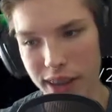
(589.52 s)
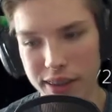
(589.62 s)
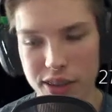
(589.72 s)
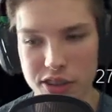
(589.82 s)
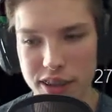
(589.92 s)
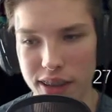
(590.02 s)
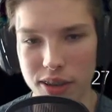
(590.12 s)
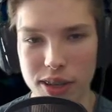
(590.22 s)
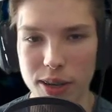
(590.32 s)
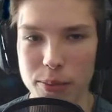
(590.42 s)
And as it
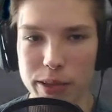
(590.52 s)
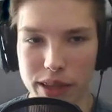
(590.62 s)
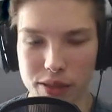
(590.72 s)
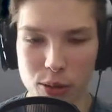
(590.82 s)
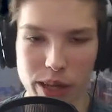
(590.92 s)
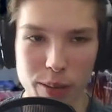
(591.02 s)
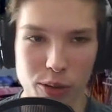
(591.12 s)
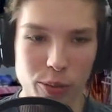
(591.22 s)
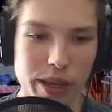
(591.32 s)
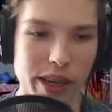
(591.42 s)
says right there,
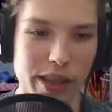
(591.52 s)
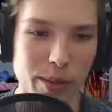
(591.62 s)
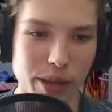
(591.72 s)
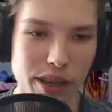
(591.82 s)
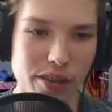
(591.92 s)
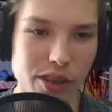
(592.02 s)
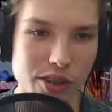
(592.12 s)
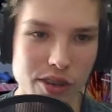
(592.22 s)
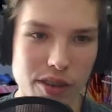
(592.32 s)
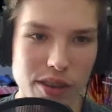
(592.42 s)
PS4 games will be getting some of
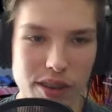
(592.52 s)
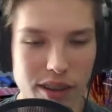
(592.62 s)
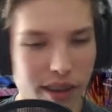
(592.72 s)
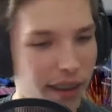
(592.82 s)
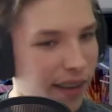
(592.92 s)
these features.